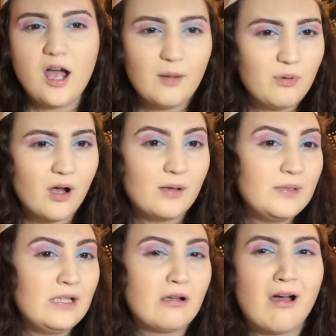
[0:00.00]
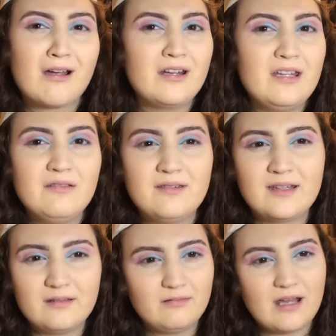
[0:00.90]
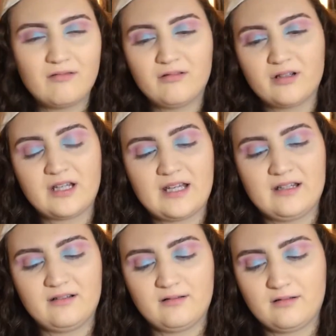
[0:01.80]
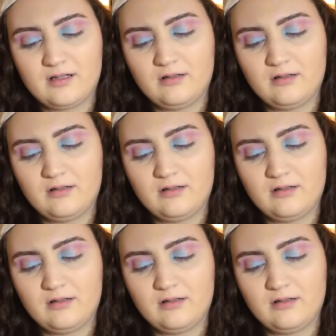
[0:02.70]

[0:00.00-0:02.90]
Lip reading: I'm probably not going to use it ever again.